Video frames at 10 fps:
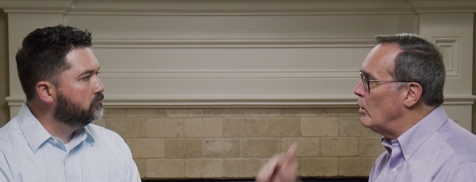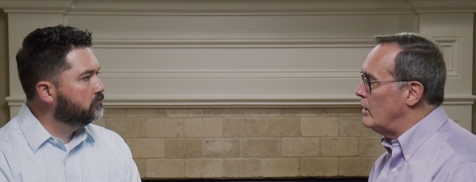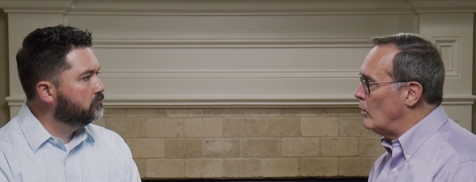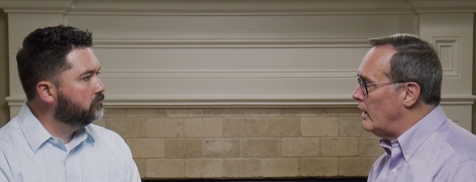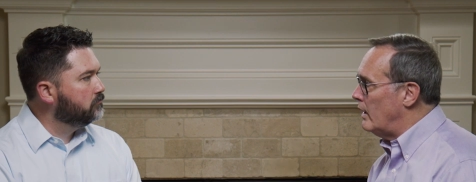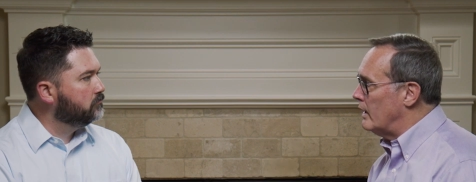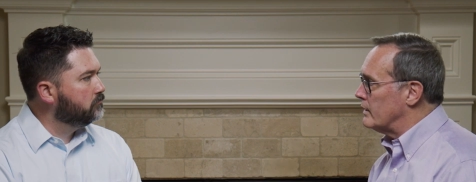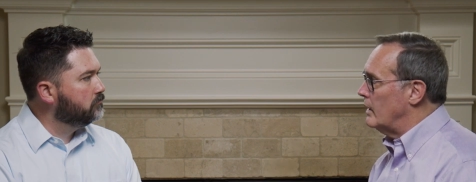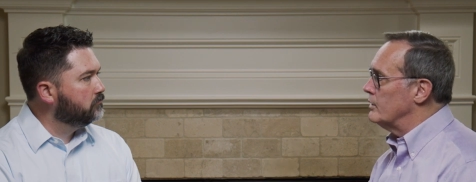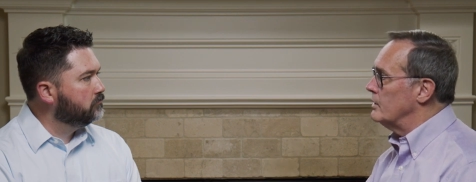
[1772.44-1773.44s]
Speaker 1: put in whereas
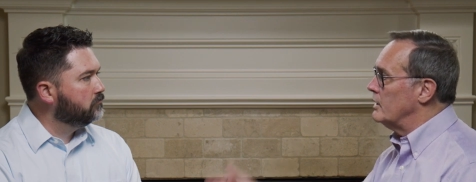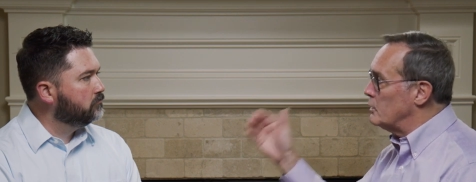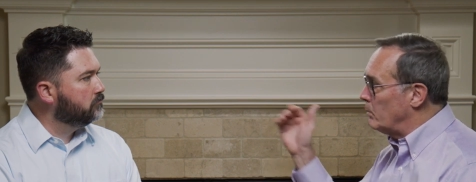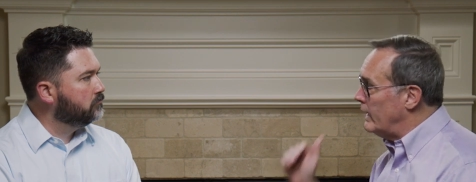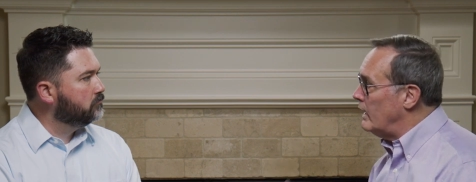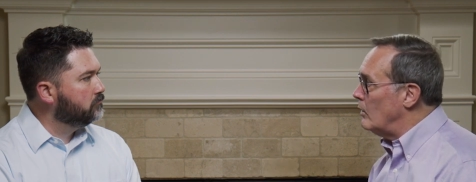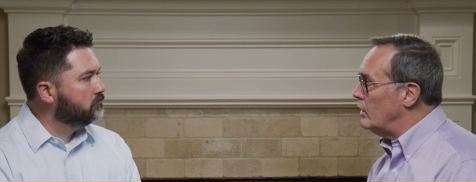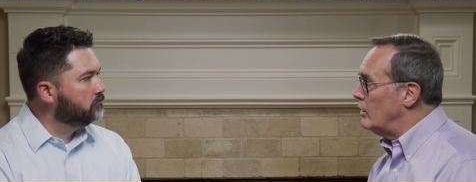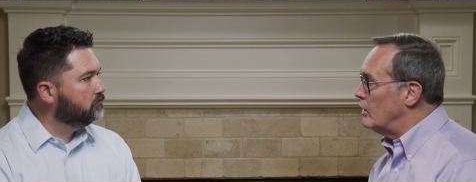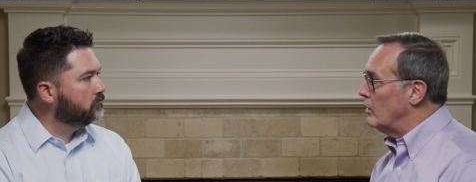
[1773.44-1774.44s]
clauses explaining
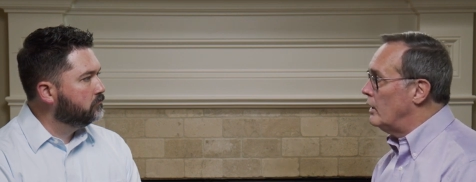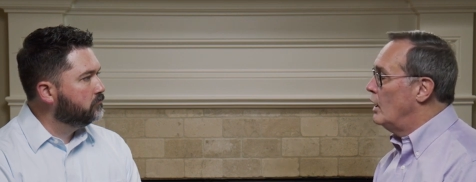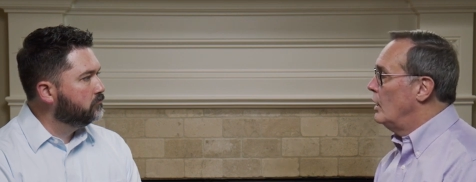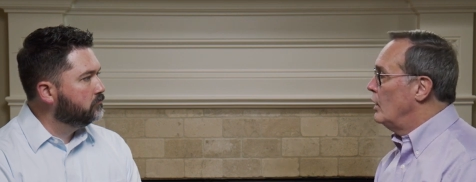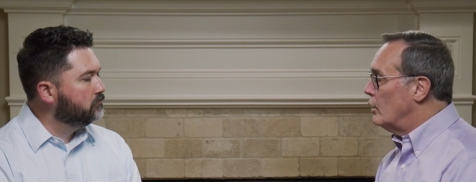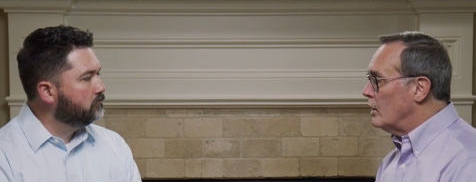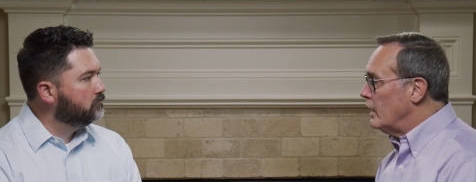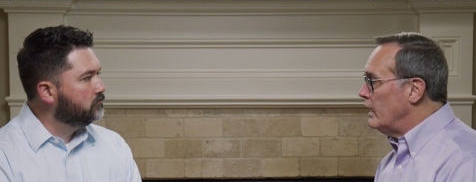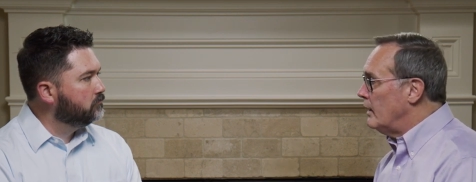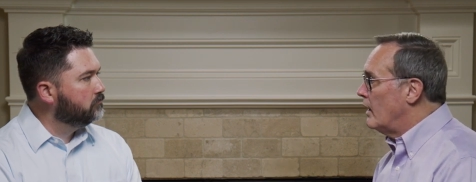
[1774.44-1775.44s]
what you're doing, you're going to
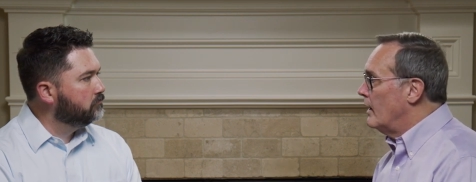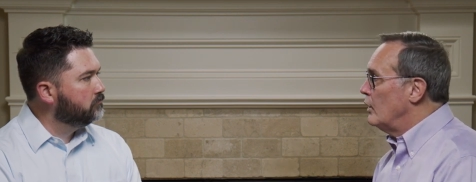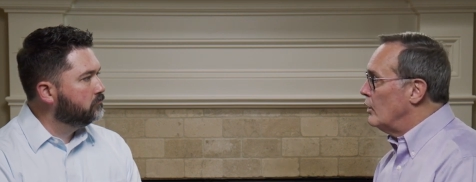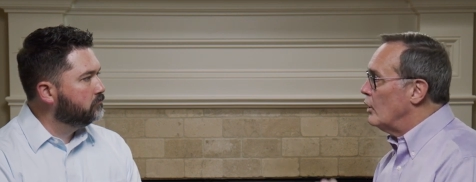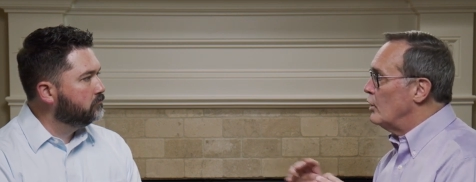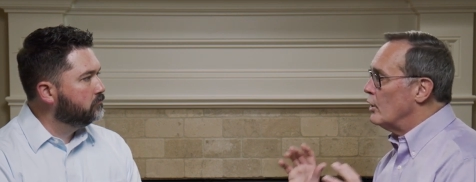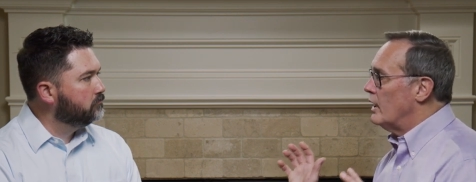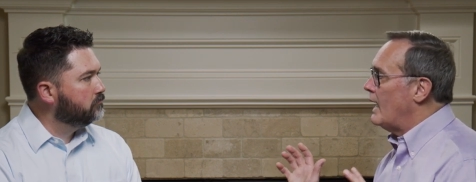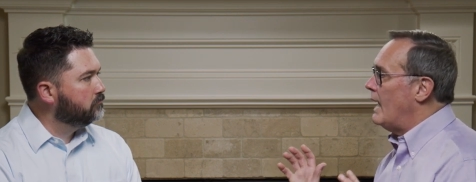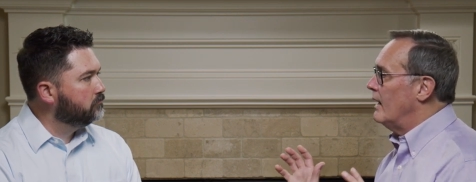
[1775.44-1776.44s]
get, you're
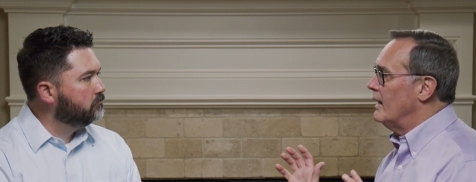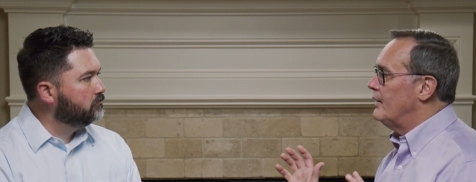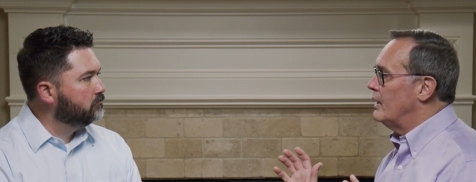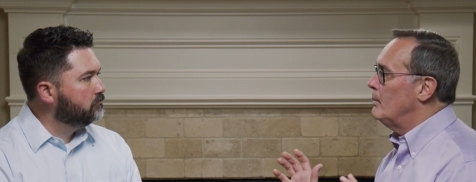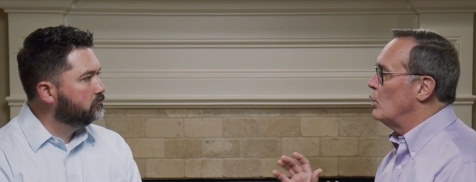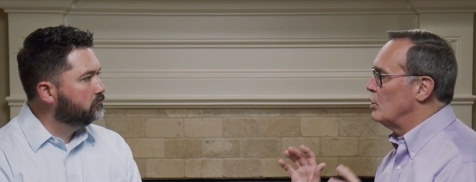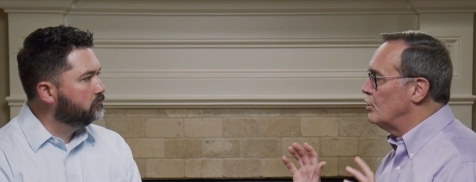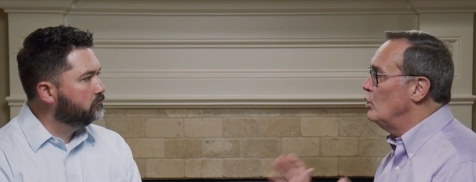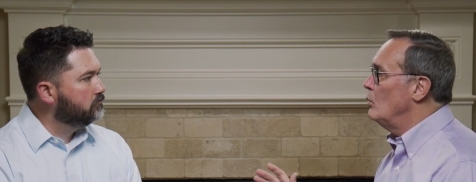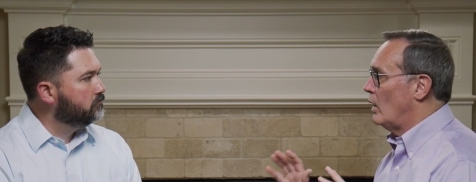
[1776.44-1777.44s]
going to let them to
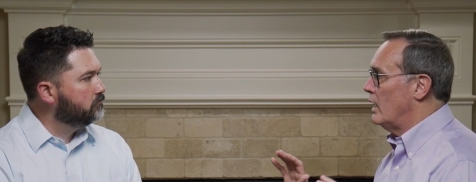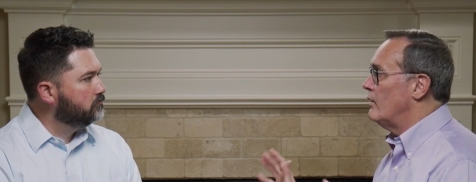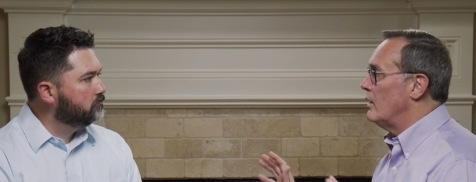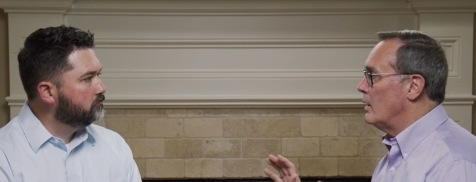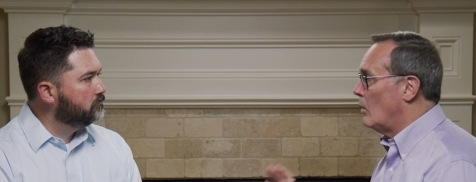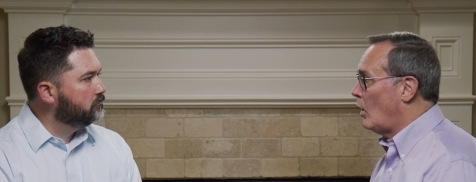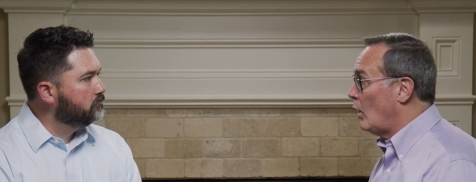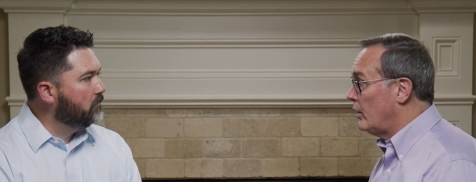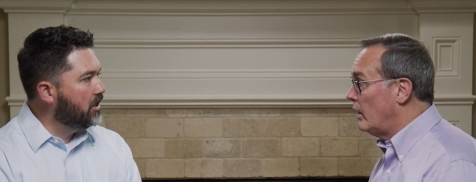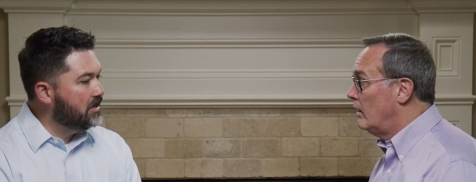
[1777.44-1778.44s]
assume whatever they
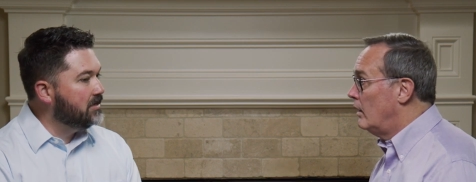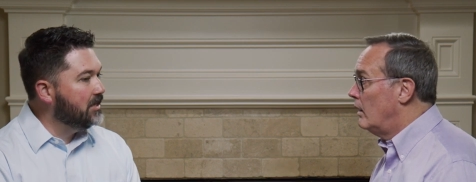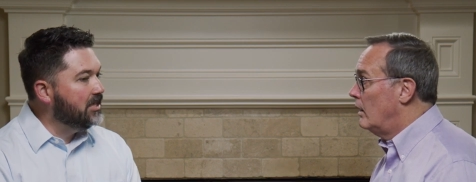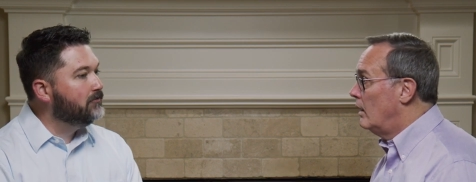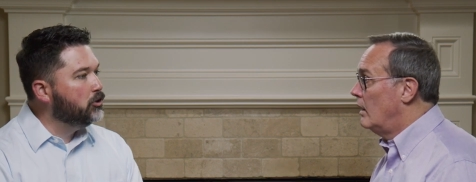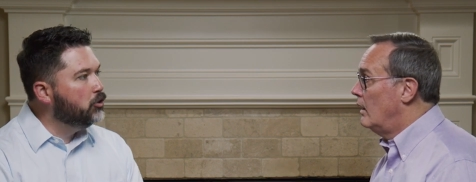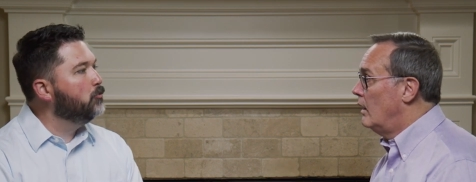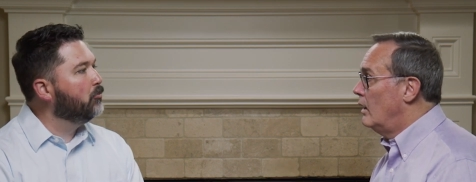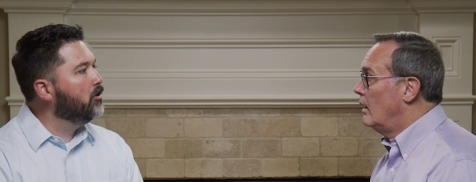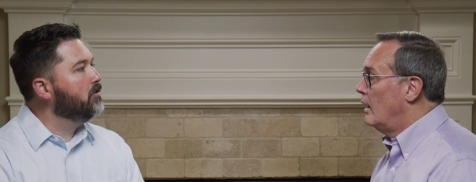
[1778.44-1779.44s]
want.
Speaker 2: They didn't give a new
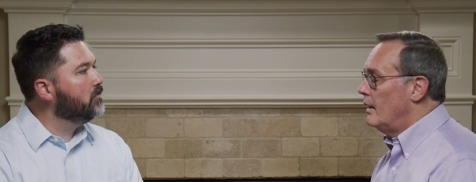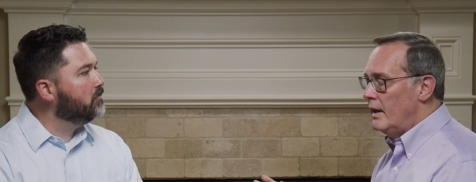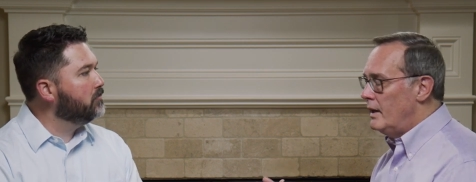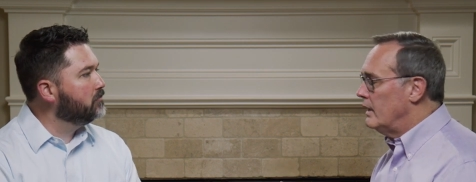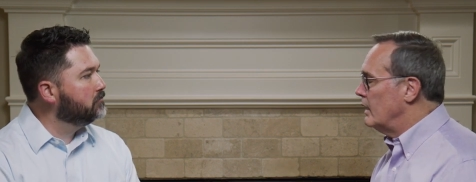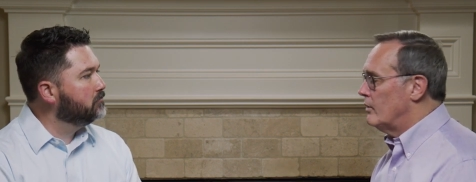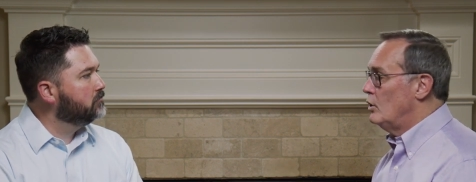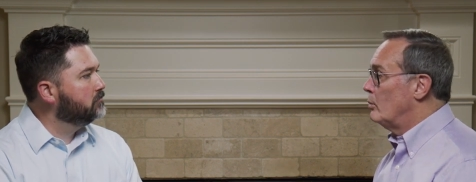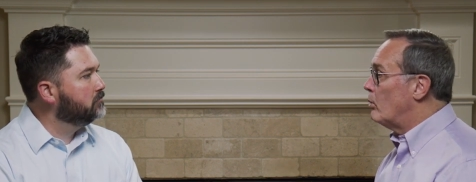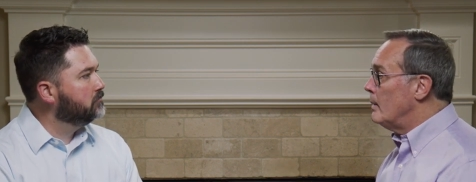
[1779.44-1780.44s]
premise.
Speaker 1: They didn't give a
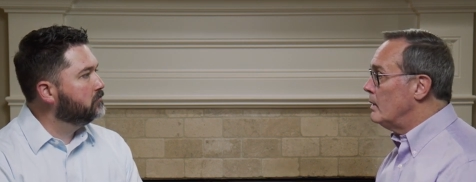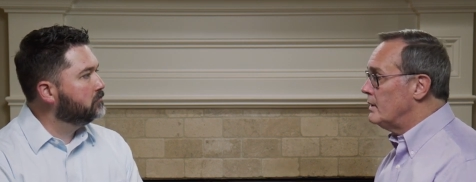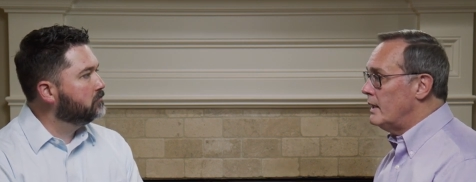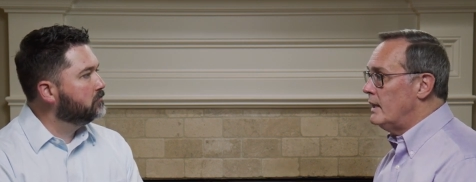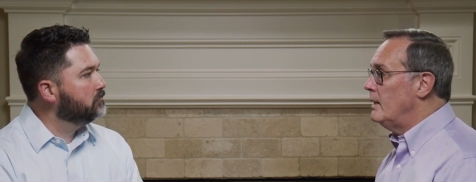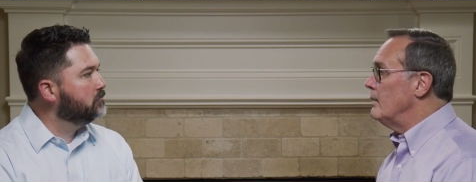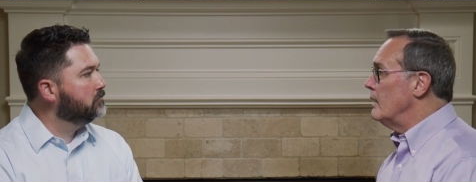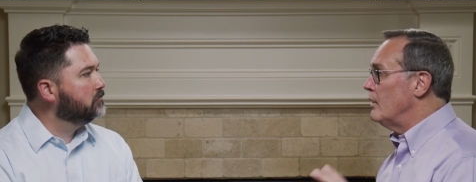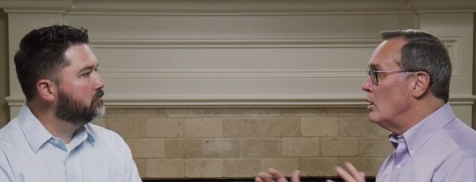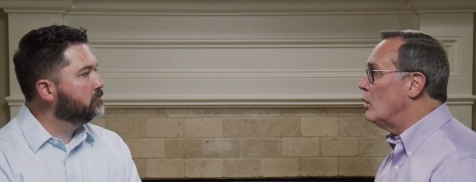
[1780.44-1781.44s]
new premise. They didn't even
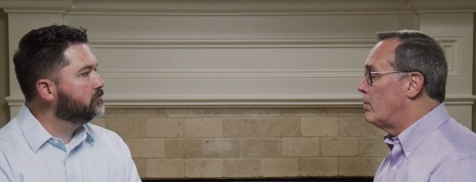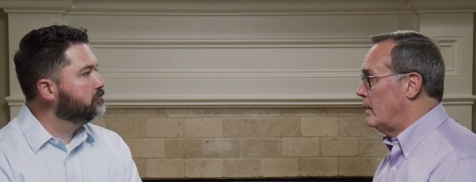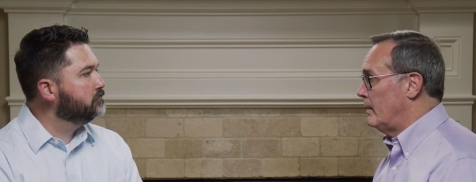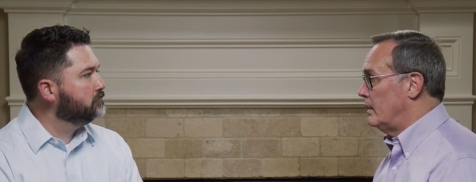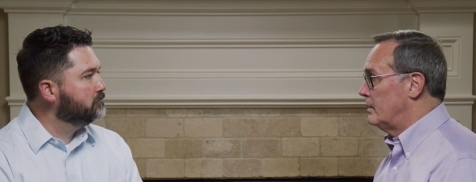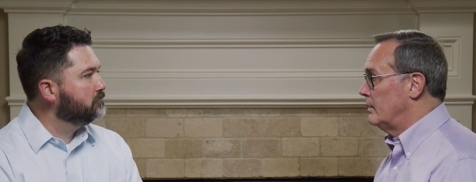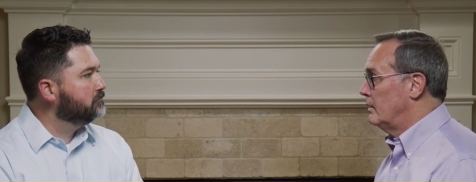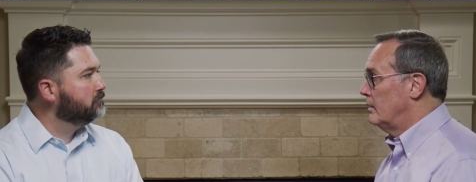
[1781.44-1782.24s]
give the old premise.